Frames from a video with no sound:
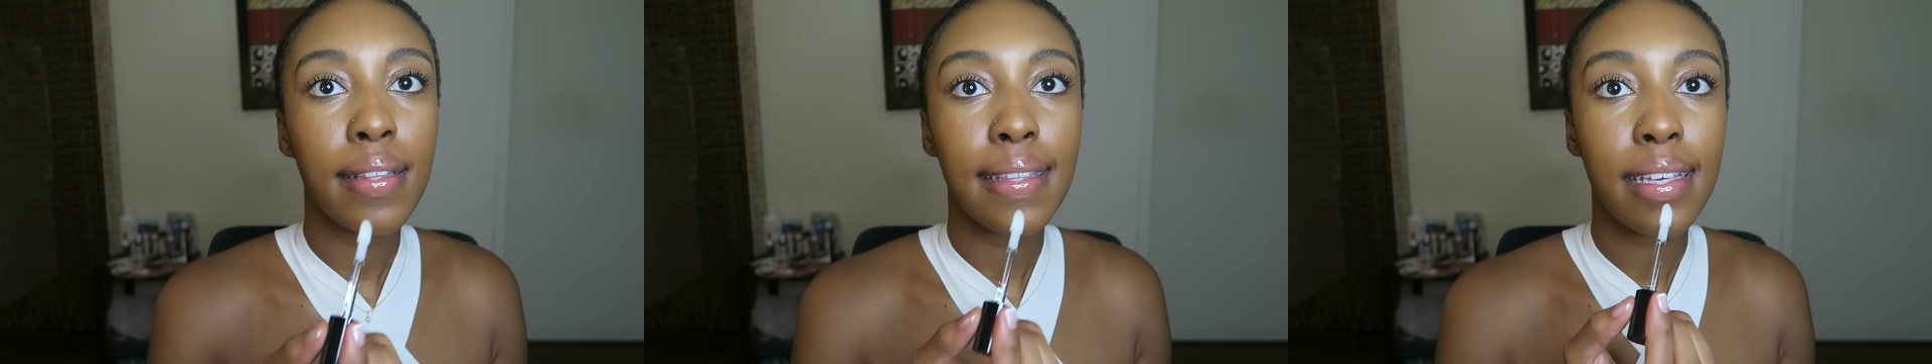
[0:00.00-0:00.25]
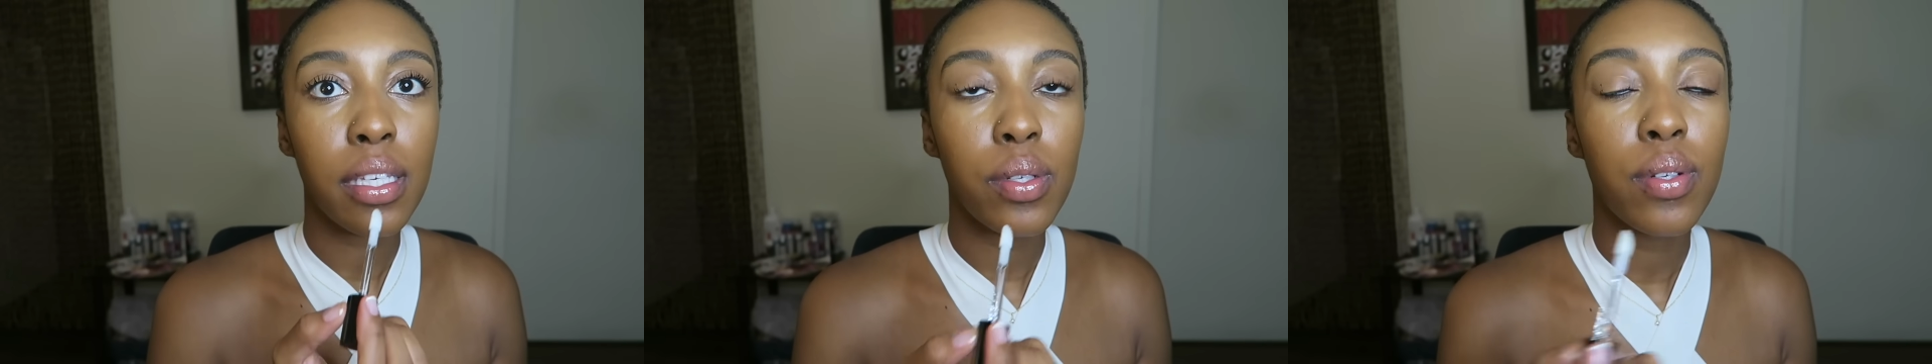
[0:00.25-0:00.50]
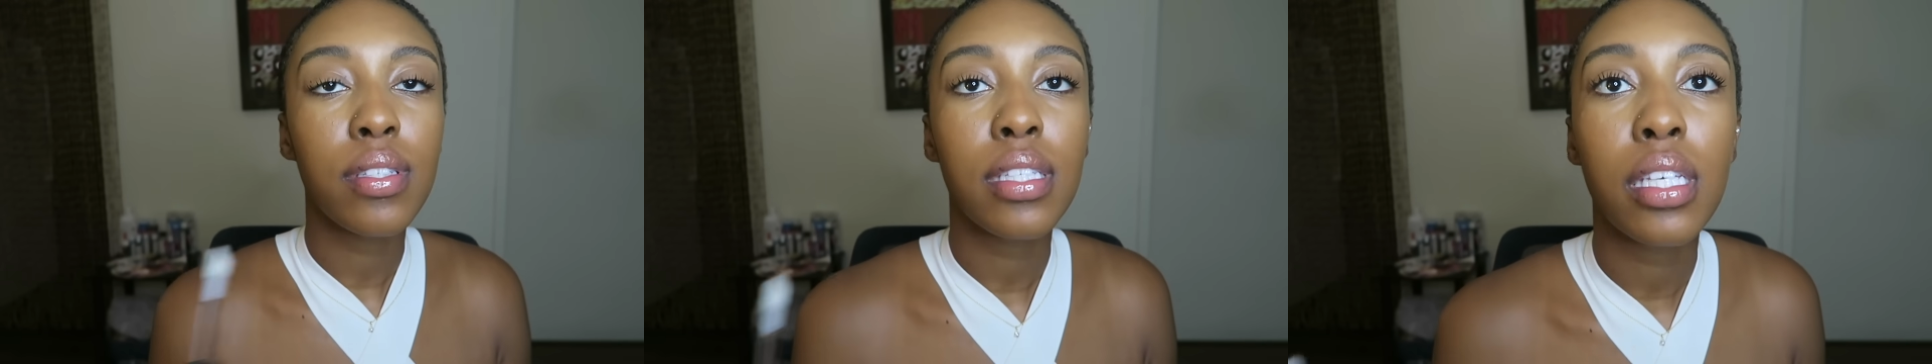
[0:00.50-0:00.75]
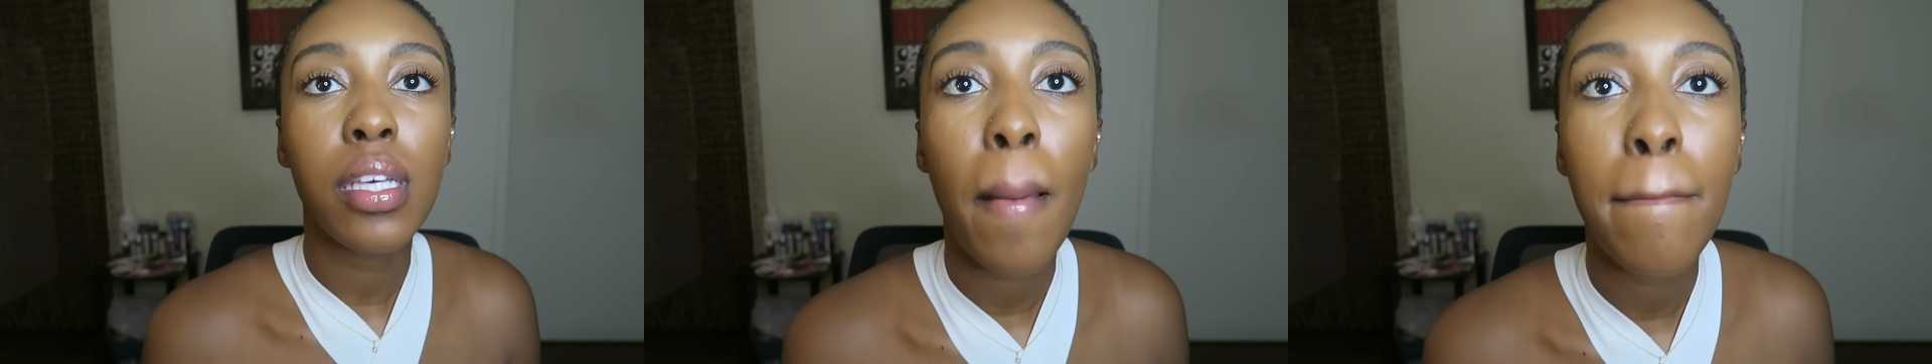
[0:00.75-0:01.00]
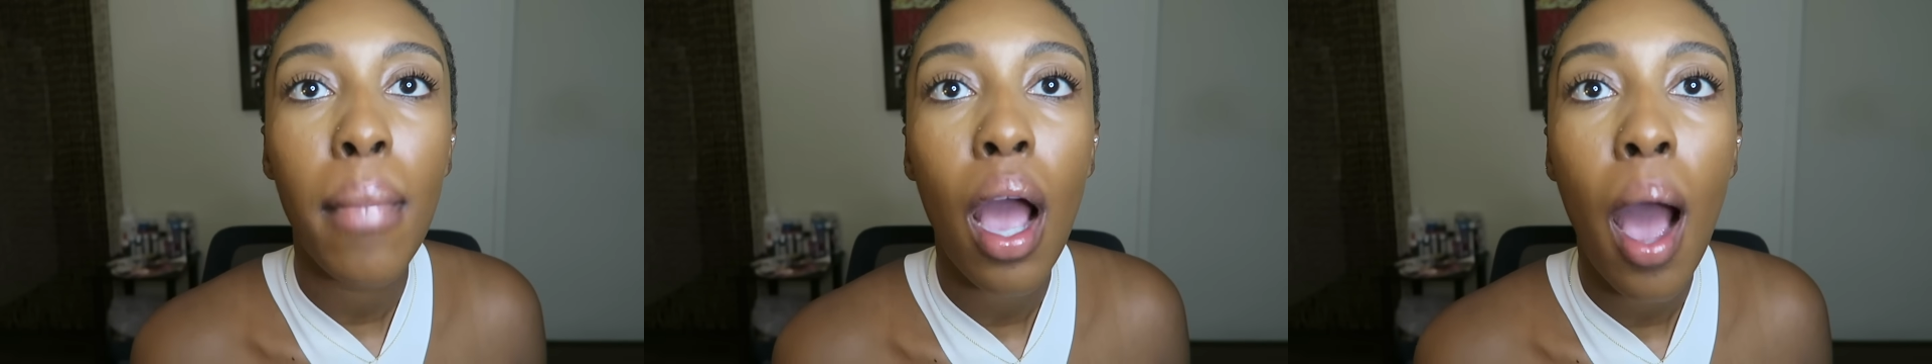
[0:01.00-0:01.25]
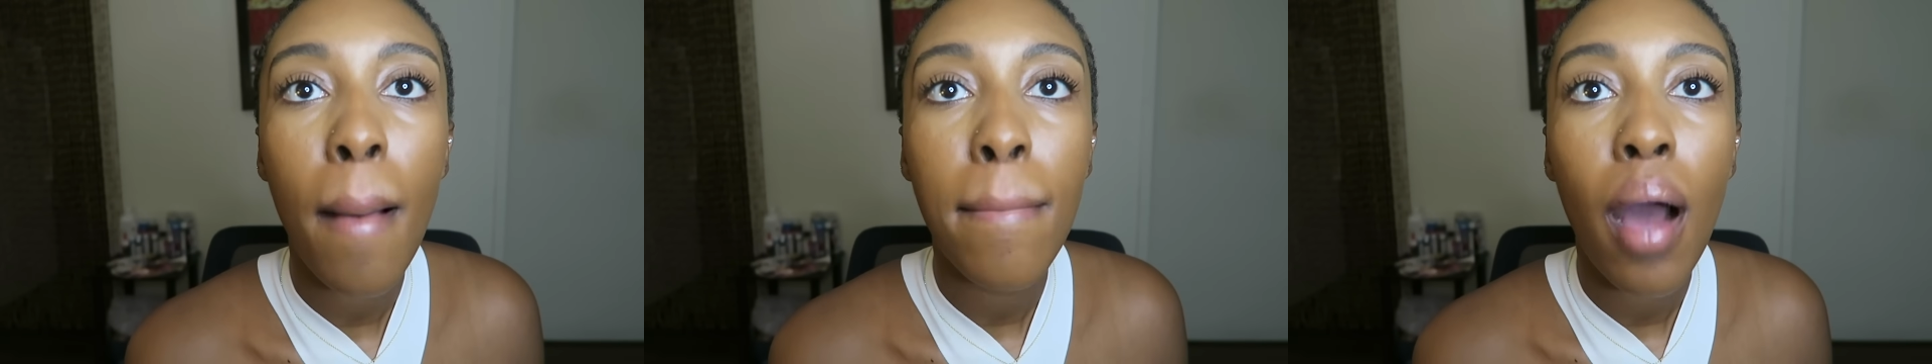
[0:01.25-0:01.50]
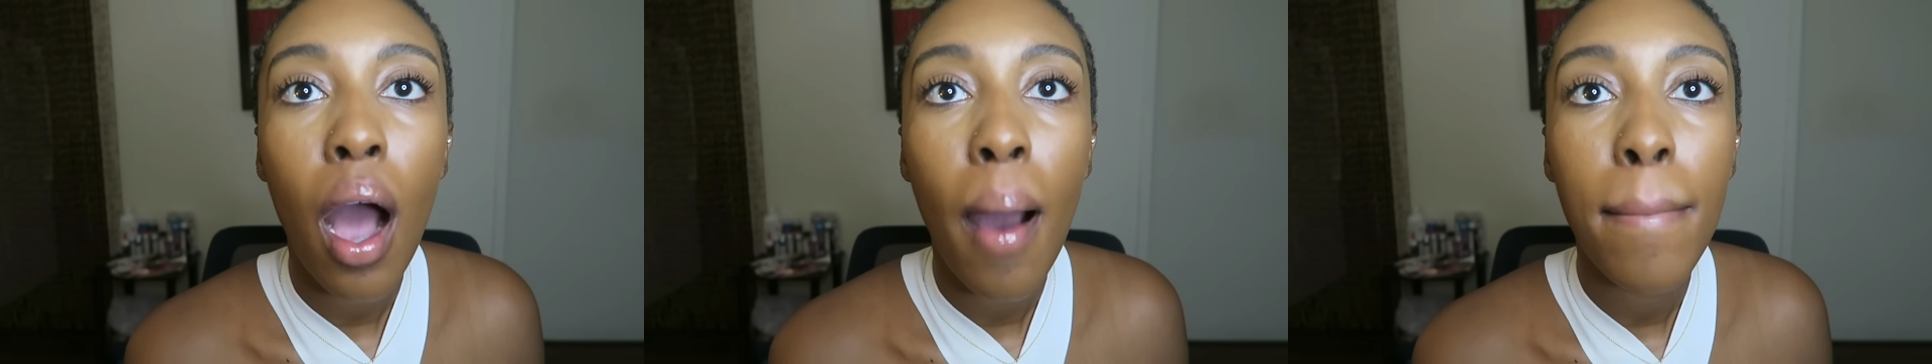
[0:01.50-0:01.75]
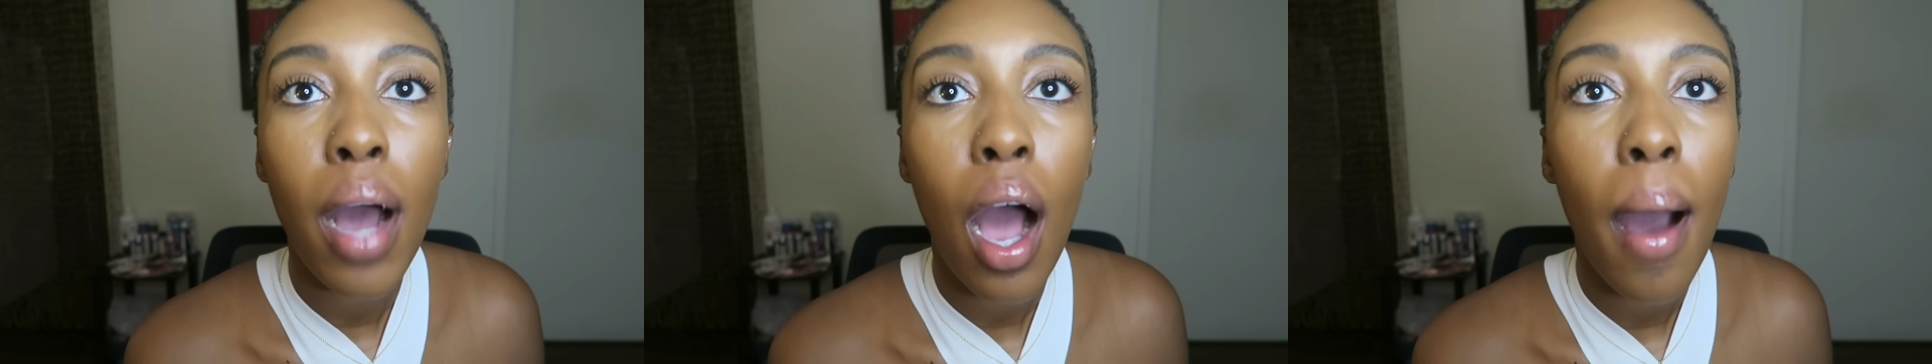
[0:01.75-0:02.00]
Like, you don't see it.
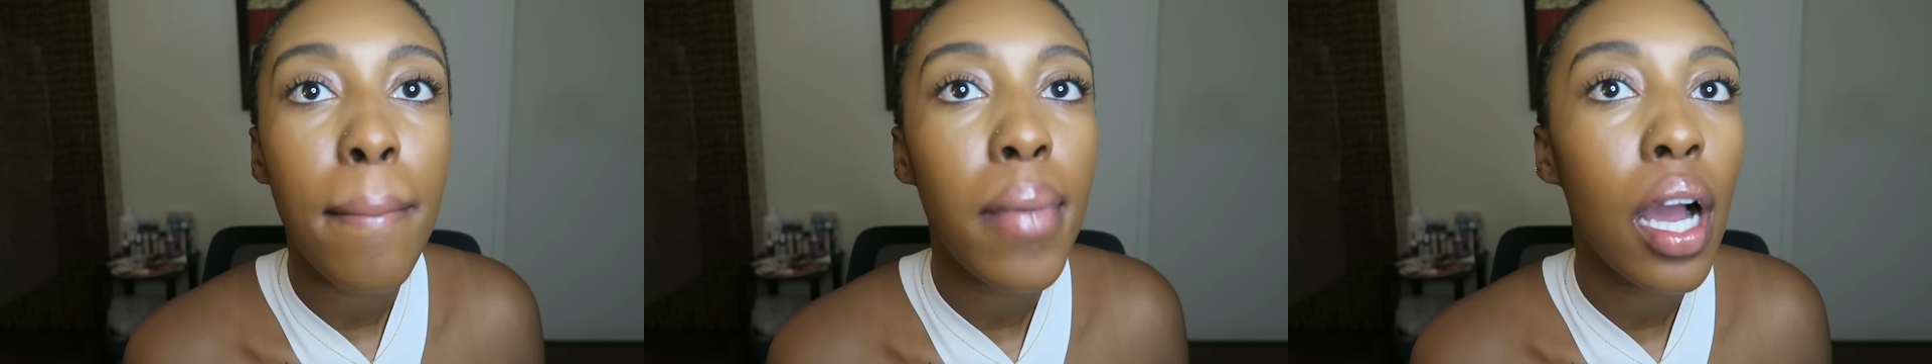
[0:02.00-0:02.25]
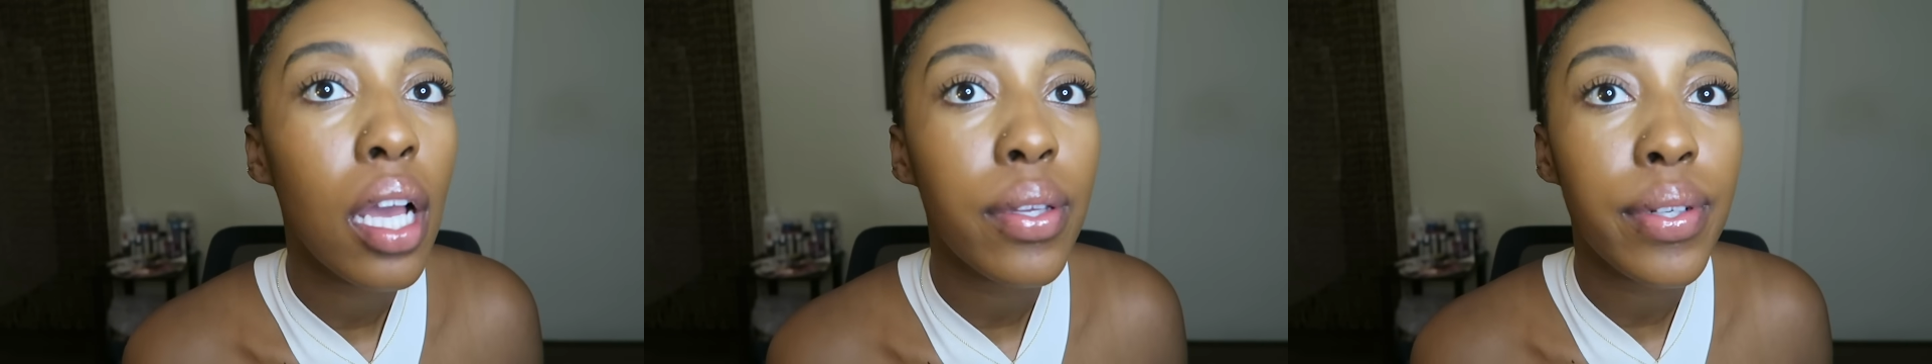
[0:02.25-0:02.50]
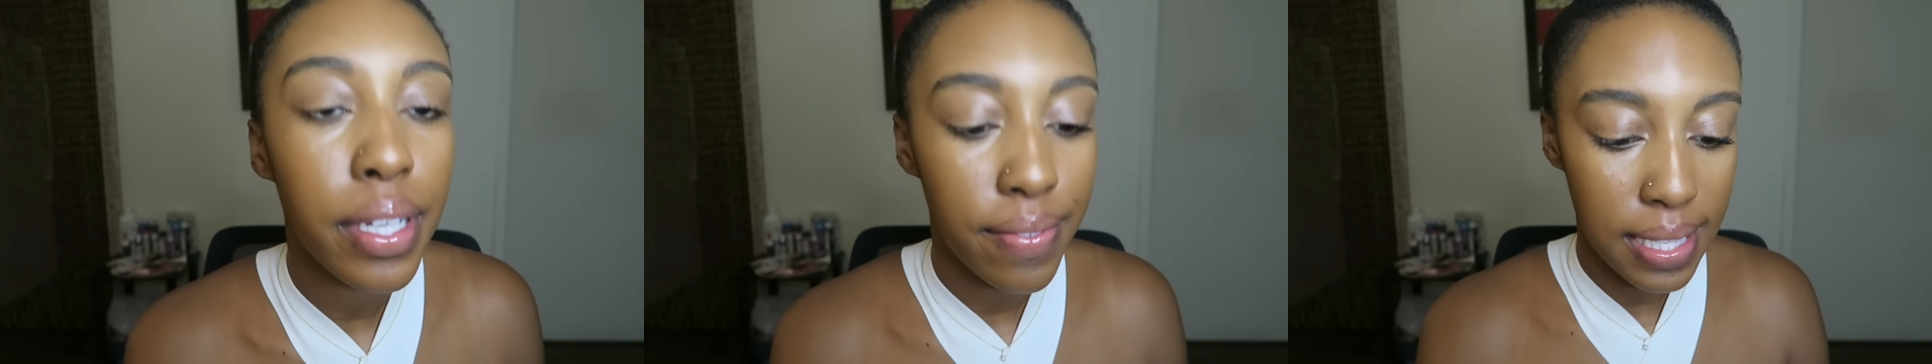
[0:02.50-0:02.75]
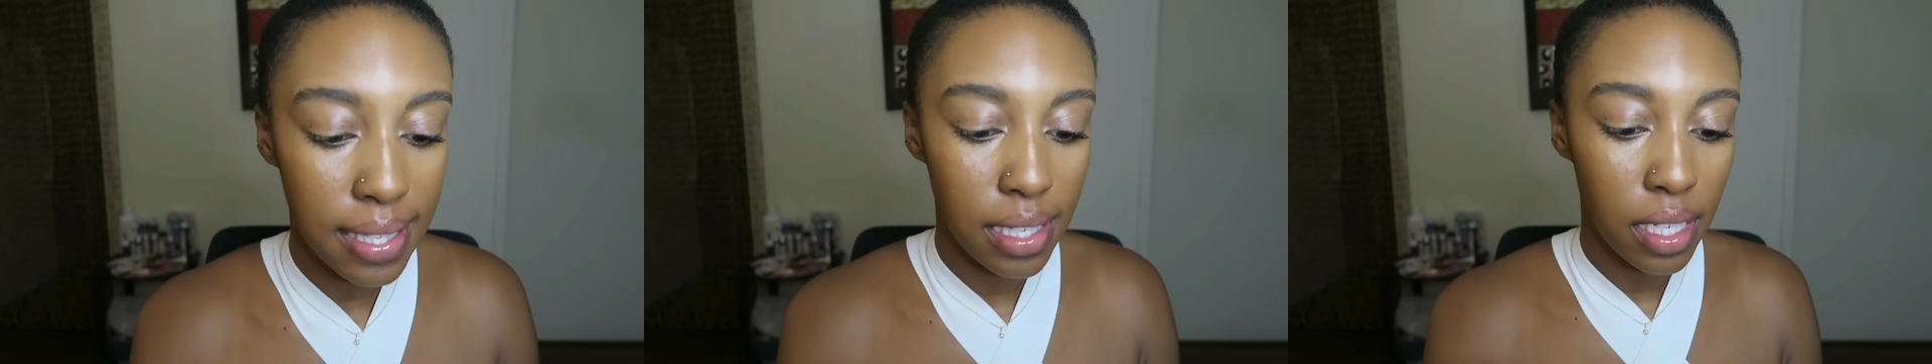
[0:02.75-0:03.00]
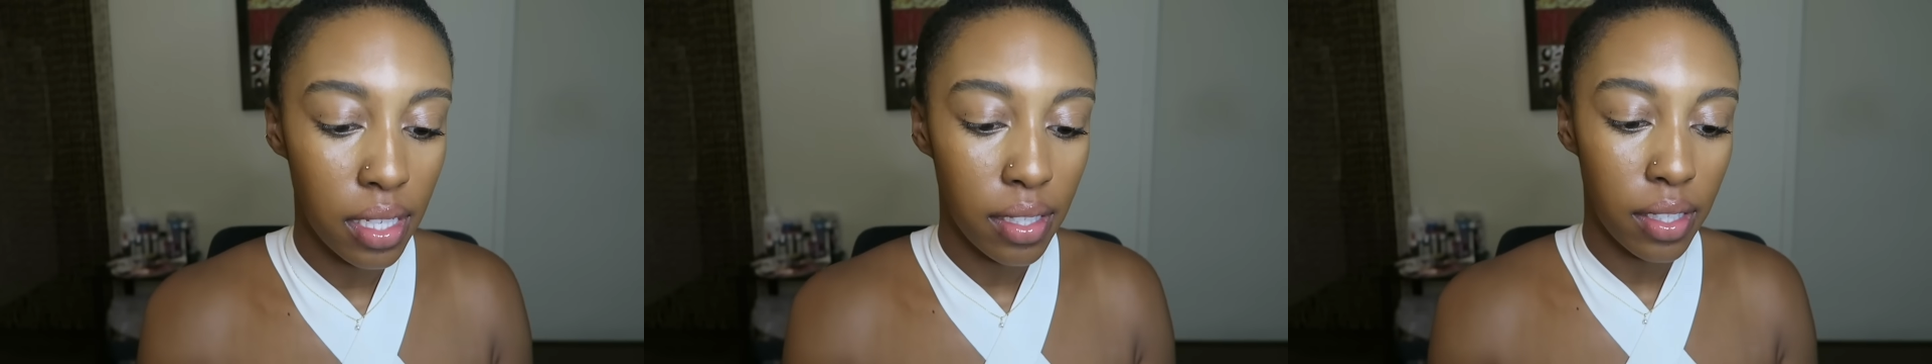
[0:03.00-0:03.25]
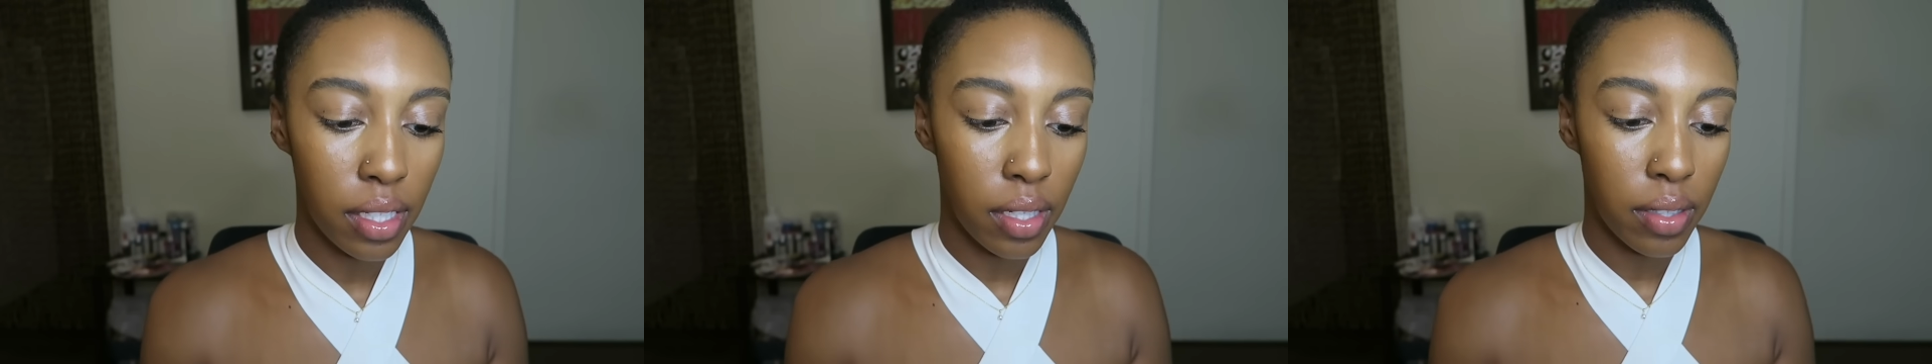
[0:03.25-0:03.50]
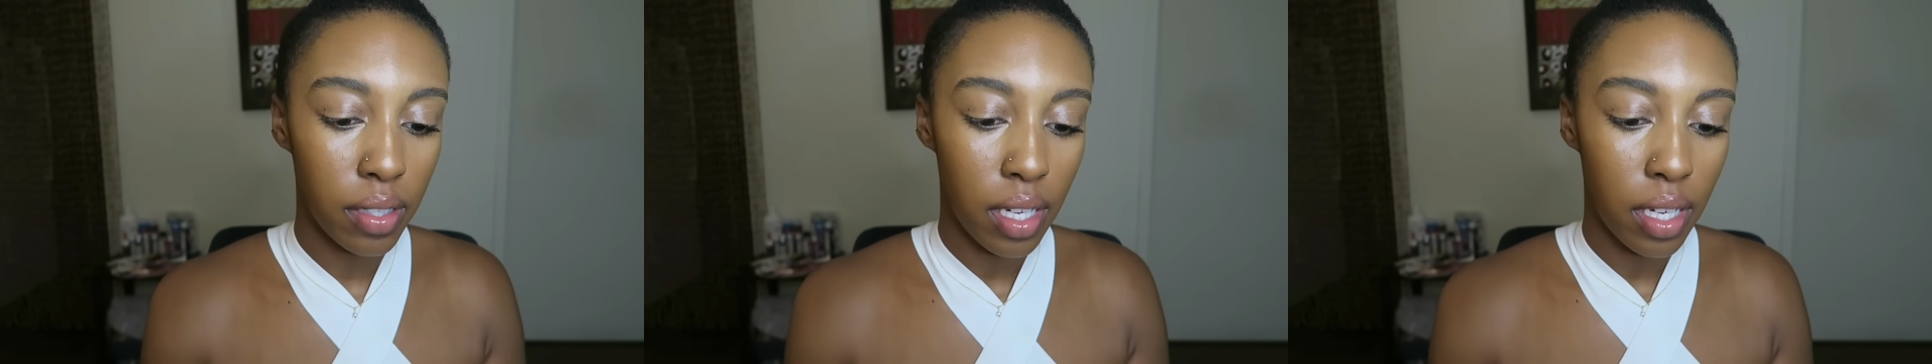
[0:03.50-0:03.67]
You don't even see it, you know.